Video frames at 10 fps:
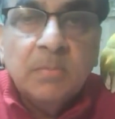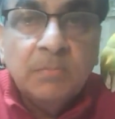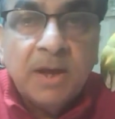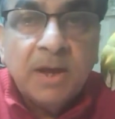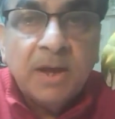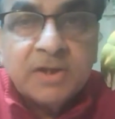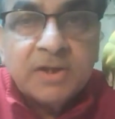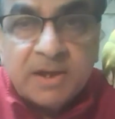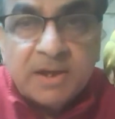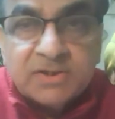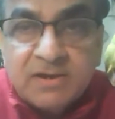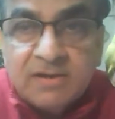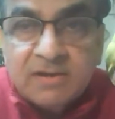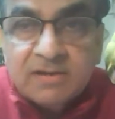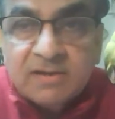Biotech
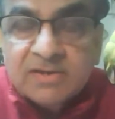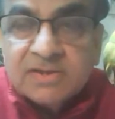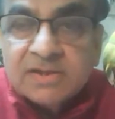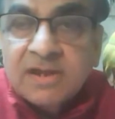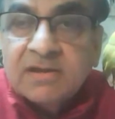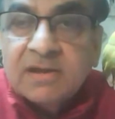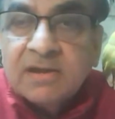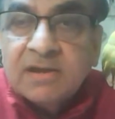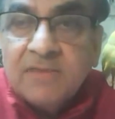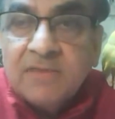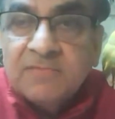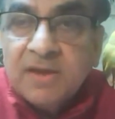Baxter sent live